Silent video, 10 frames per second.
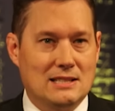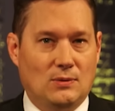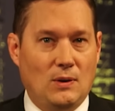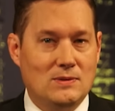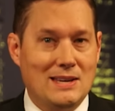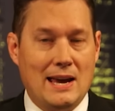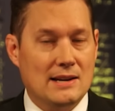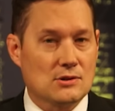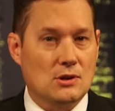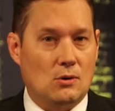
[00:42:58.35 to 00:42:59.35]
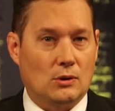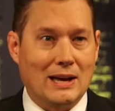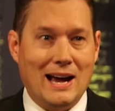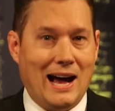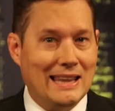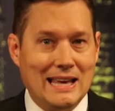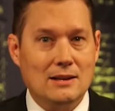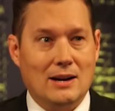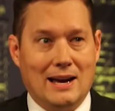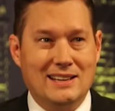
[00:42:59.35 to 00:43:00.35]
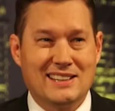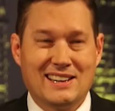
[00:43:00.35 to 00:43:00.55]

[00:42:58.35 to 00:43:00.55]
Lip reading: He's 58 years old. On the other hand,